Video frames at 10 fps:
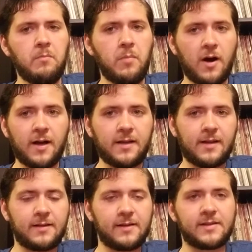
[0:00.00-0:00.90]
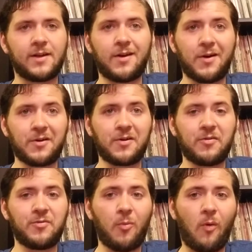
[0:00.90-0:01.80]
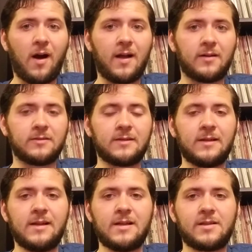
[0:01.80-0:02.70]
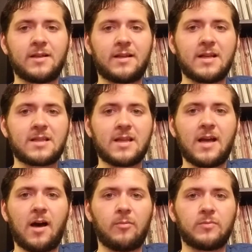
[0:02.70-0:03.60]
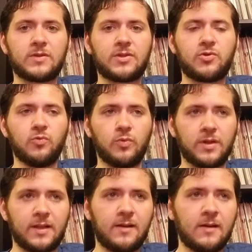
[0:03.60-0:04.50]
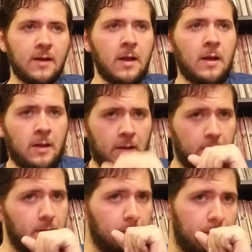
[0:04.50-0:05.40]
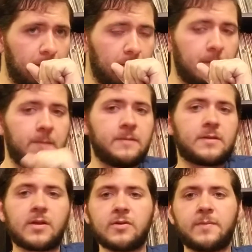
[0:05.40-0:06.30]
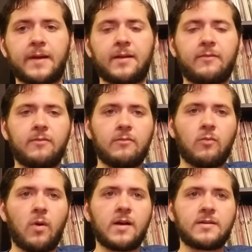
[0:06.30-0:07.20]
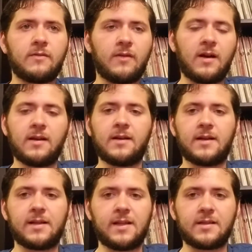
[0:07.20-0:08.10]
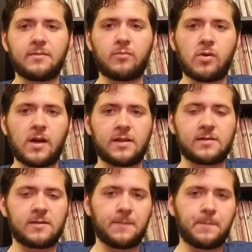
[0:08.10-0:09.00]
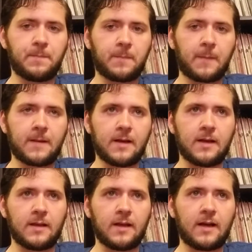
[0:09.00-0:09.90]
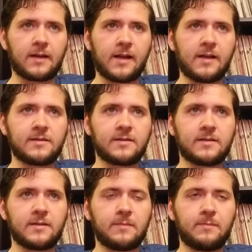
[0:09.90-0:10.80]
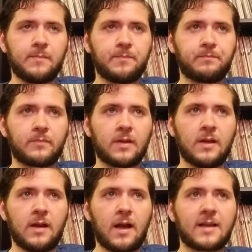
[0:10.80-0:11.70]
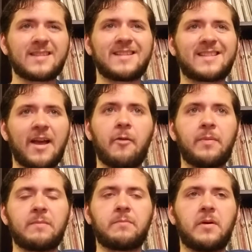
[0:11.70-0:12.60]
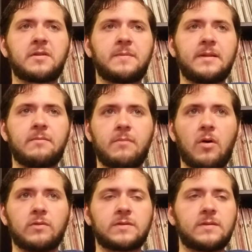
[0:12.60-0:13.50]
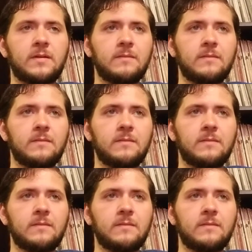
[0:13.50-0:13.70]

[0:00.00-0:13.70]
But it's harder in the wild to get the albums that you really excuse me, want to find at a decent price. And I guess the scalping bugs me the most.